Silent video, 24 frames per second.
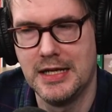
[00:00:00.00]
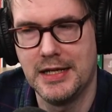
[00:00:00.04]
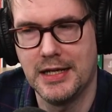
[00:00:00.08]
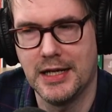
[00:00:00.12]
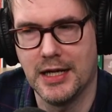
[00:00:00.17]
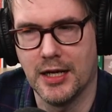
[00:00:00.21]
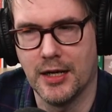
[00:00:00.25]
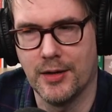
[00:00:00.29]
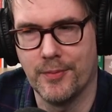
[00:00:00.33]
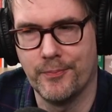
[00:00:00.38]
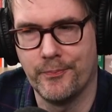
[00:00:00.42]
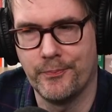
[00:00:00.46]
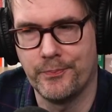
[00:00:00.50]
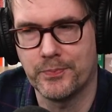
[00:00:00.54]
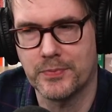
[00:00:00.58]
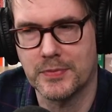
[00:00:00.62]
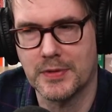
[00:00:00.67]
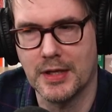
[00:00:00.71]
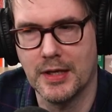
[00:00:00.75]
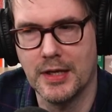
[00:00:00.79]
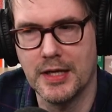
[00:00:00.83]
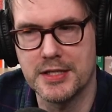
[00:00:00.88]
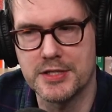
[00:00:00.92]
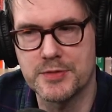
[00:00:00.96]
Um,
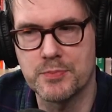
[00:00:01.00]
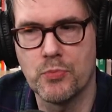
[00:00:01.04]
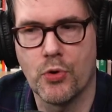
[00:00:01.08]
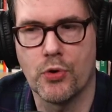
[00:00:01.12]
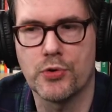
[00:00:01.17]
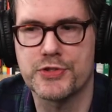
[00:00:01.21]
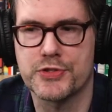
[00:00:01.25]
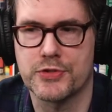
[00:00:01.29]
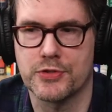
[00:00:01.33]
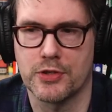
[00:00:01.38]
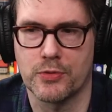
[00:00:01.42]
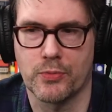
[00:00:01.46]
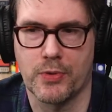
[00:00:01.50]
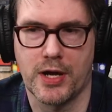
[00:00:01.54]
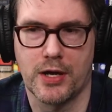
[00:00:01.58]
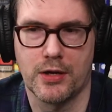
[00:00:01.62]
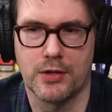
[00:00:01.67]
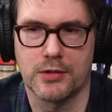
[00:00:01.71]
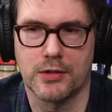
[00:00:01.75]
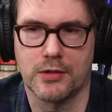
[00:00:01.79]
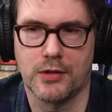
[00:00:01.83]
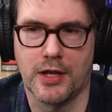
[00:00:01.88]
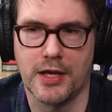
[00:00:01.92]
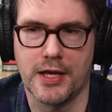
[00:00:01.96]
it's mostly
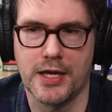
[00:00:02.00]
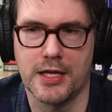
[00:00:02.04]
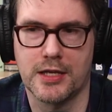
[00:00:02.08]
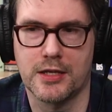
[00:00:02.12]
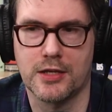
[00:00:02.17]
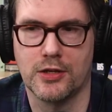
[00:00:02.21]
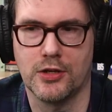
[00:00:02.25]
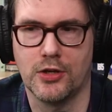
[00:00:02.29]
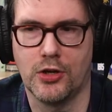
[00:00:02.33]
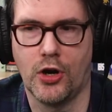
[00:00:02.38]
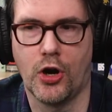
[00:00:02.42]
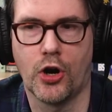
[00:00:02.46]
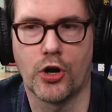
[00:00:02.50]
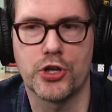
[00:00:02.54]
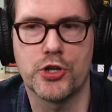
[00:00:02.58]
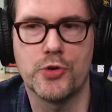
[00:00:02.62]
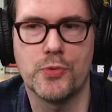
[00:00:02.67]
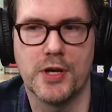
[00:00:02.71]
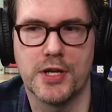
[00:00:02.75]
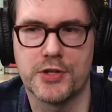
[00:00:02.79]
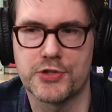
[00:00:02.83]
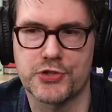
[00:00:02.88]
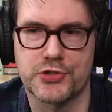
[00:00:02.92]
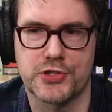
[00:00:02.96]
around like, are
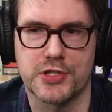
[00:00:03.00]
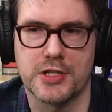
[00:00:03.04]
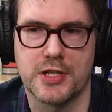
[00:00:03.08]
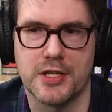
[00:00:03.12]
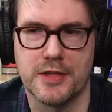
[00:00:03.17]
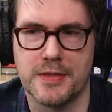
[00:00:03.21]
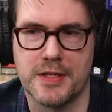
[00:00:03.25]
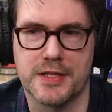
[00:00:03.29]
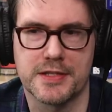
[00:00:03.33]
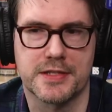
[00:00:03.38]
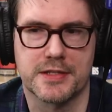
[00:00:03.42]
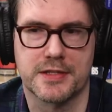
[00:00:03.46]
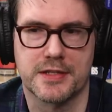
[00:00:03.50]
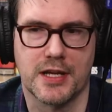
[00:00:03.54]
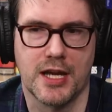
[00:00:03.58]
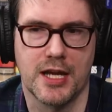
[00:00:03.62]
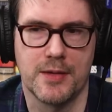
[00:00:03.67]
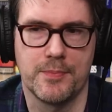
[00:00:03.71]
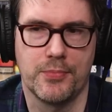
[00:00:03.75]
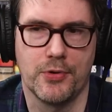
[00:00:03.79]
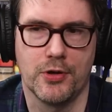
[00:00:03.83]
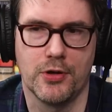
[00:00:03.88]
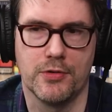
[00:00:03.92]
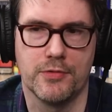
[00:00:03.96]
you interested in this
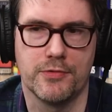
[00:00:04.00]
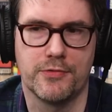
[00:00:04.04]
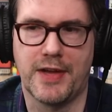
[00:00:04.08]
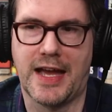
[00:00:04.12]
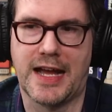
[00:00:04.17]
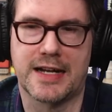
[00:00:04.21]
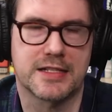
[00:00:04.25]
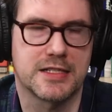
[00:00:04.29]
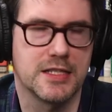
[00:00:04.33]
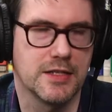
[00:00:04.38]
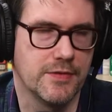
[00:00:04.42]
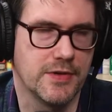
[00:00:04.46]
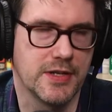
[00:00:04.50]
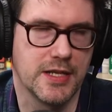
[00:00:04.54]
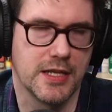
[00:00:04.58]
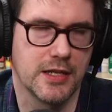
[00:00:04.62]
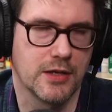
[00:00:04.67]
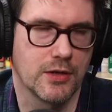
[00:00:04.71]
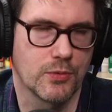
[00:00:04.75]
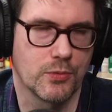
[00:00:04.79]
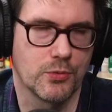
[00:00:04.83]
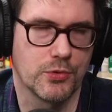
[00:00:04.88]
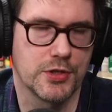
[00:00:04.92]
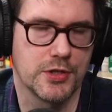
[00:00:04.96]
type of
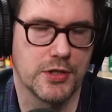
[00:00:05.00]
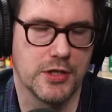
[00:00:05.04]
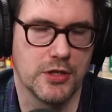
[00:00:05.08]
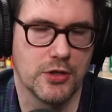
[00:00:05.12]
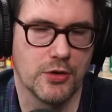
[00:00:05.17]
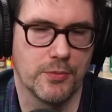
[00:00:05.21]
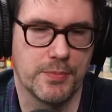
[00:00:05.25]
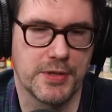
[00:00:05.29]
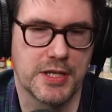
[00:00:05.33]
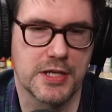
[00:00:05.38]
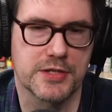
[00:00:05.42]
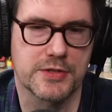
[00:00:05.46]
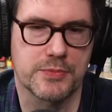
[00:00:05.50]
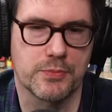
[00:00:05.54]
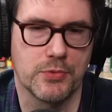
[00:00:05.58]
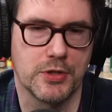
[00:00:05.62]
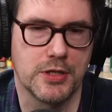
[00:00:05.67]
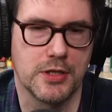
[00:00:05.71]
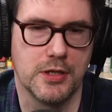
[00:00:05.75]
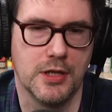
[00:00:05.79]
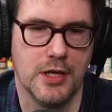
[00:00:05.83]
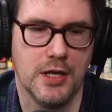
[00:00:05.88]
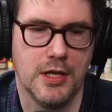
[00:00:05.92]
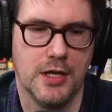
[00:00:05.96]
activity, or would, you know, because
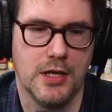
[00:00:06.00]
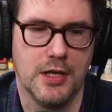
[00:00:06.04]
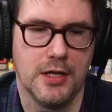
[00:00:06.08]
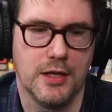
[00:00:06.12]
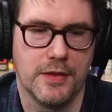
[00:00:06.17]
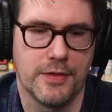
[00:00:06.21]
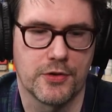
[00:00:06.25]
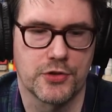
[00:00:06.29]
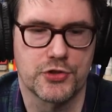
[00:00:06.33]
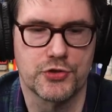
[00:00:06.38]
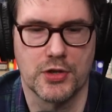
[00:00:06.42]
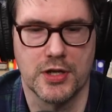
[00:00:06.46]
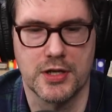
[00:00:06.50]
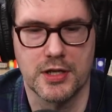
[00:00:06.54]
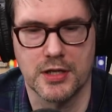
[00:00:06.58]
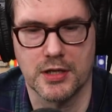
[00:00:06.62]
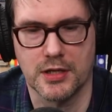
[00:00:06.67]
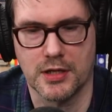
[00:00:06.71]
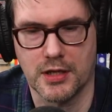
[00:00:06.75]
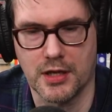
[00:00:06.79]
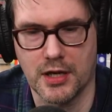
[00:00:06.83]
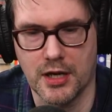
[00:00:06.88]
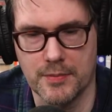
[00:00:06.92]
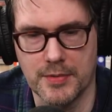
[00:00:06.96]
when they're trying
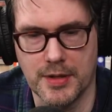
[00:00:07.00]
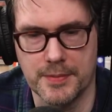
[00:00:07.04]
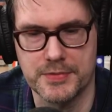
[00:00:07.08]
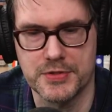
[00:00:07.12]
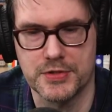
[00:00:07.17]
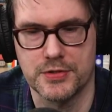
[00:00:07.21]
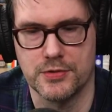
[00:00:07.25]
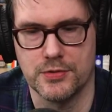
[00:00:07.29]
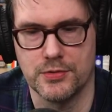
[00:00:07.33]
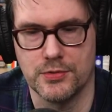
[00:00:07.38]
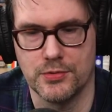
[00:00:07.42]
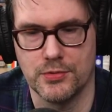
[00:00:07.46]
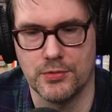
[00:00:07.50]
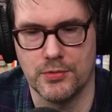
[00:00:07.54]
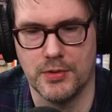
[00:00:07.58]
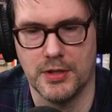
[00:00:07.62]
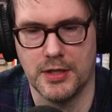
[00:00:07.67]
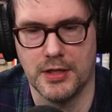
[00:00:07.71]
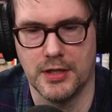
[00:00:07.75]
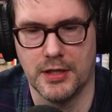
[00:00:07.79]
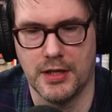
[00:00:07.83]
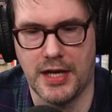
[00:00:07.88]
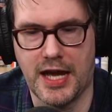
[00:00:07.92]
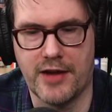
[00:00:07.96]
to come up to
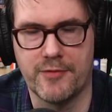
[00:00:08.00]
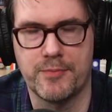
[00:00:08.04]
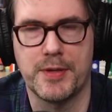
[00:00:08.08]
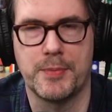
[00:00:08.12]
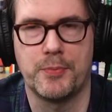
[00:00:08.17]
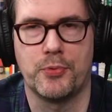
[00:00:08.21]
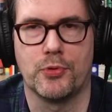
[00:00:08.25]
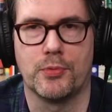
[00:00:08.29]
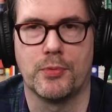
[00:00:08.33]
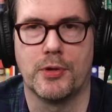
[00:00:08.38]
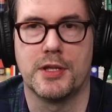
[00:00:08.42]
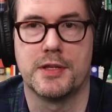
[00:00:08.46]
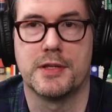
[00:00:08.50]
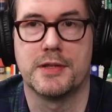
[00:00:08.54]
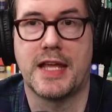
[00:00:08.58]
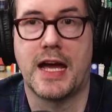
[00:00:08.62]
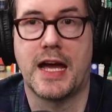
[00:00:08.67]
uh, have people and